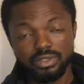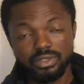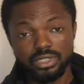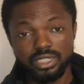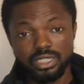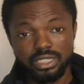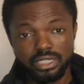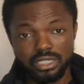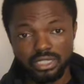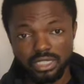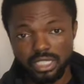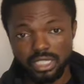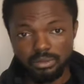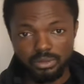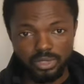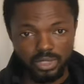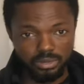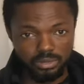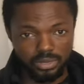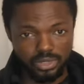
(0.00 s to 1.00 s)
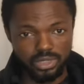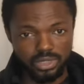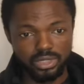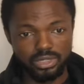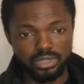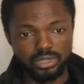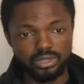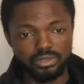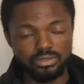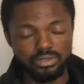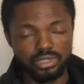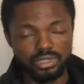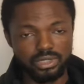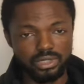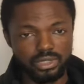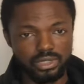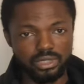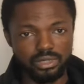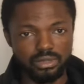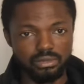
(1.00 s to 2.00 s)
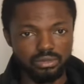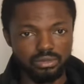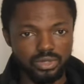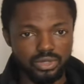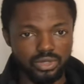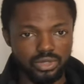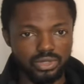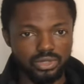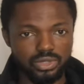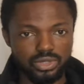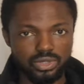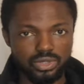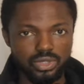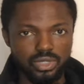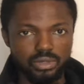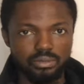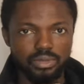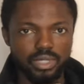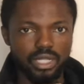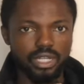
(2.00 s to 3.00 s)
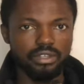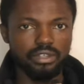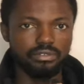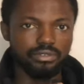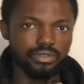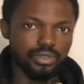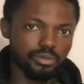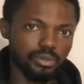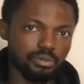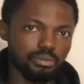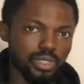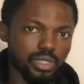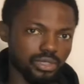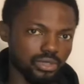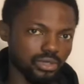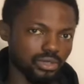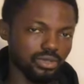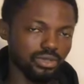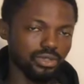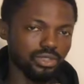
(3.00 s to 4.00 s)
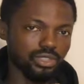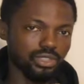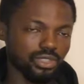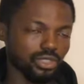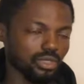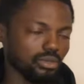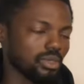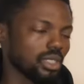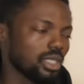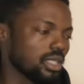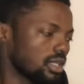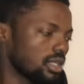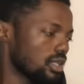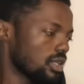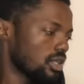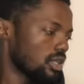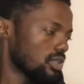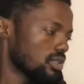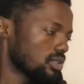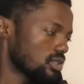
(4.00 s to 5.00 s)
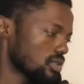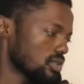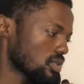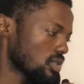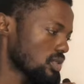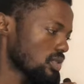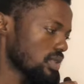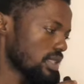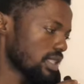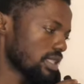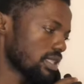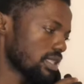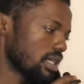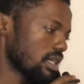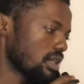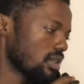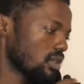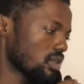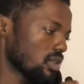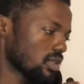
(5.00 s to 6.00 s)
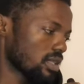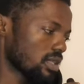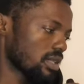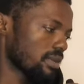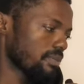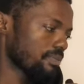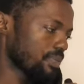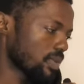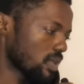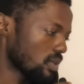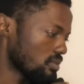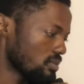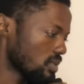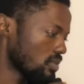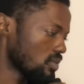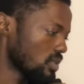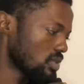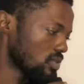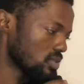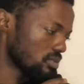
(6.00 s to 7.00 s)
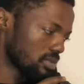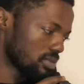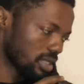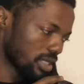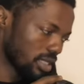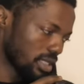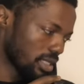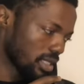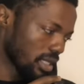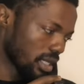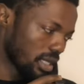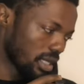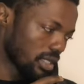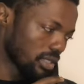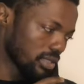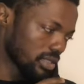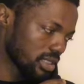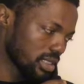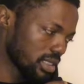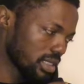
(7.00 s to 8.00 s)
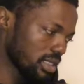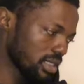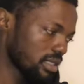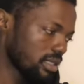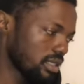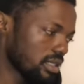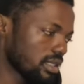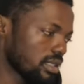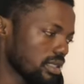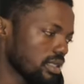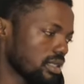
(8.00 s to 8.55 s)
for the same commodity, for the same goods you're buying from a particular shop. So in that order, number one would be Aldi,